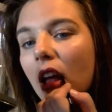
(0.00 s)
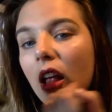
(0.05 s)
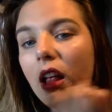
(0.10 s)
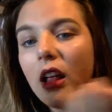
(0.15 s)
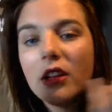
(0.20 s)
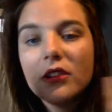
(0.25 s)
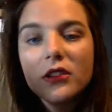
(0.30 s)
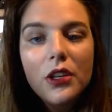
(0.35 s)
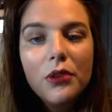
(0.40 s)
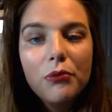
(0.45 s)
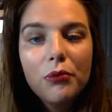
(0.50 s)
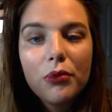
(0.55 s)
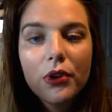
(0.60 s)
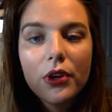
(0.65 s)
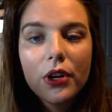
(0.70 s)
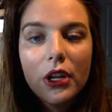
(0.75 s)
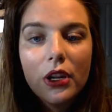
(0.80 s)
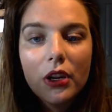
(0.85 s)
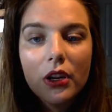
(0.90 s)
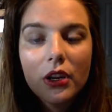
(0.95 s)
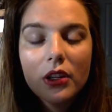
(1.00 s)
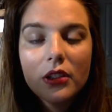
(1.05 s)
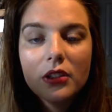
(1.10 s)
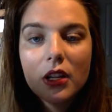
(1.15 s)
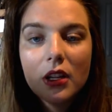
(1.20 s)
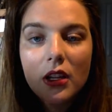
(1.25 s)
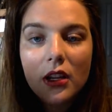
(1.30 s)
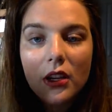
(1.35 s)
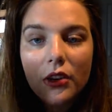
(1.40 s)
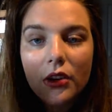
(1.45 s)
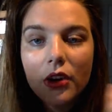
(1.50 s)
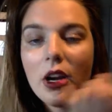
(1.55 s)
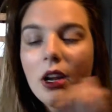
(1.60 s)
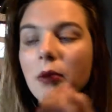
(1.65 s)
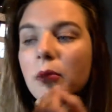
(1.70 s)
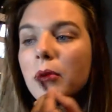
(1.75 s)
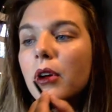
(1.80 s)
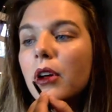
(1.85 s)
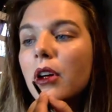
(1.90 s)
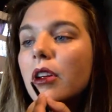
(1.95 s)
that's like pretty good. It's not like
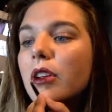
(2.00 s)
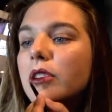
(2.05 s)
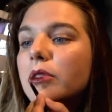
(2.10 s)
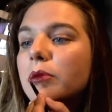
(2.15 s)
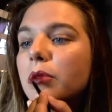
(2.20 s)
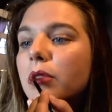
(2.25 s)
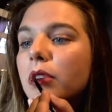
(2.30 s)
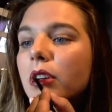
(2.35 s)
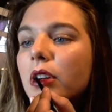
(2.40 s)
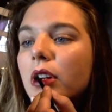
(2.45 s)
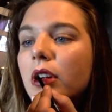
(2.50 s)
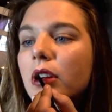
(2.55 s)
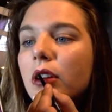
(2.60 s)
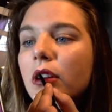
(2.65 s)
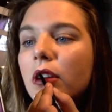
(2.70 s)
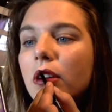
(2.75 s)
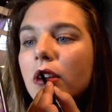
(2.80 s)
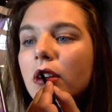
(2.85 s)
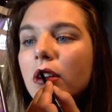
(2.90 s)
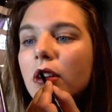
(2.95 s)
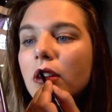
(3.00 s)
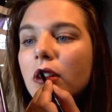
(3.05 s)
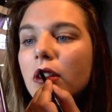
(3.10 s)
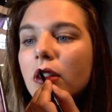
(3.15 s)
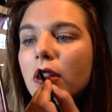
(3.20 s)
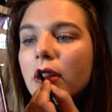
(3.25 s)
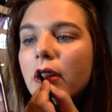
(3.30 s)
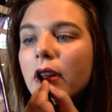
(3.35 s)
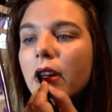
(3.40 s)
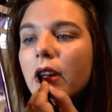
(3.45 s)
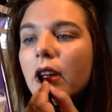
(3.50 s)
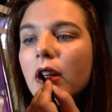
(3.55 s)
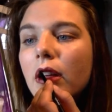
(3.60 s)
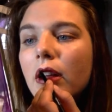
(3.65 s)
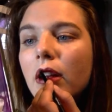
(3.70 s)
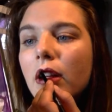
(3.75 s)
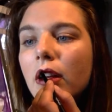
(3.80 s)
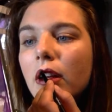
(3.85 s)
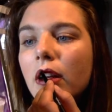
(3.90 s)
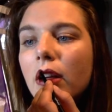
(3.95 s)
great, but it's pretty good. Then